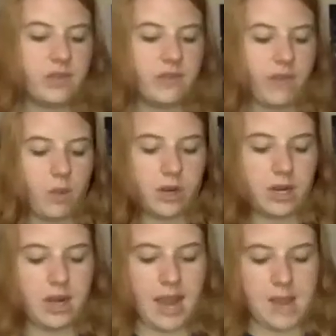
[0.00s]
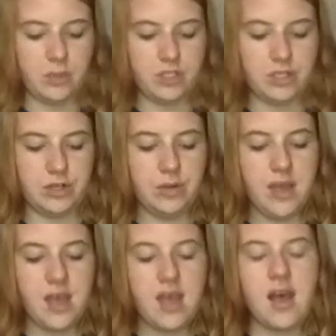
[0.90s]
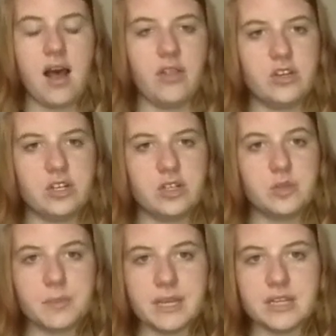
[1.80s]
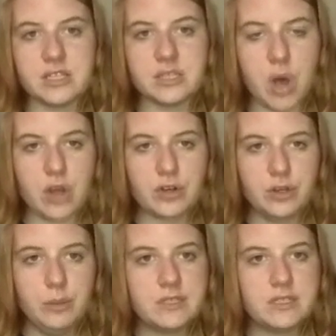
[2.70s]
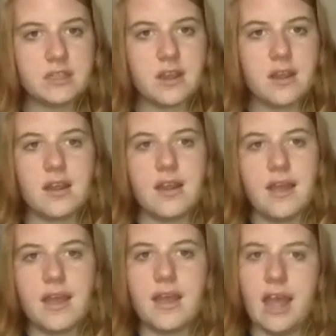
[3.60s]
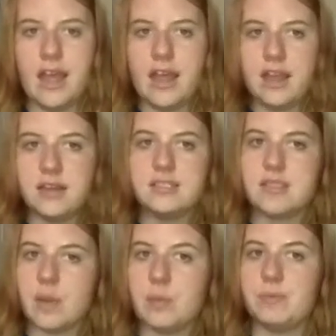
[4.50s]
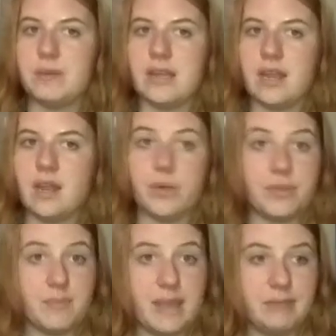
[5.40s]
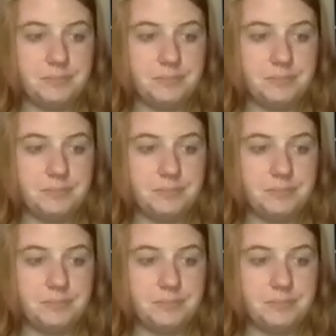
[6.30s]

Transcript: they were able to. Others would be in small groups, and some would be with me.